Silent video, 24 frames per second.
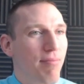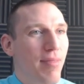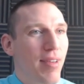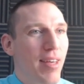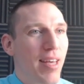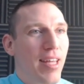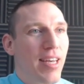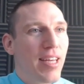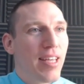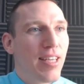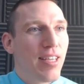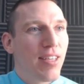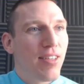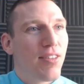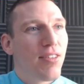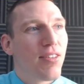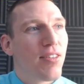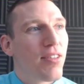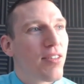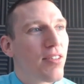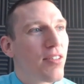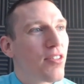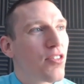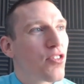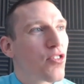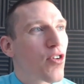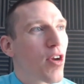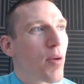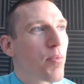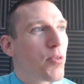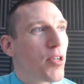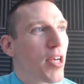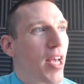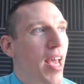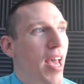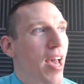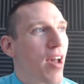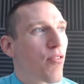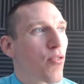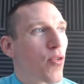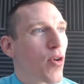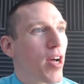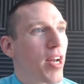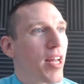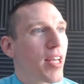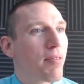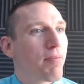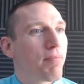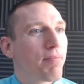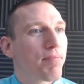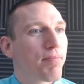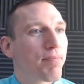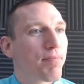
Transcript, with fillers: any script you have running.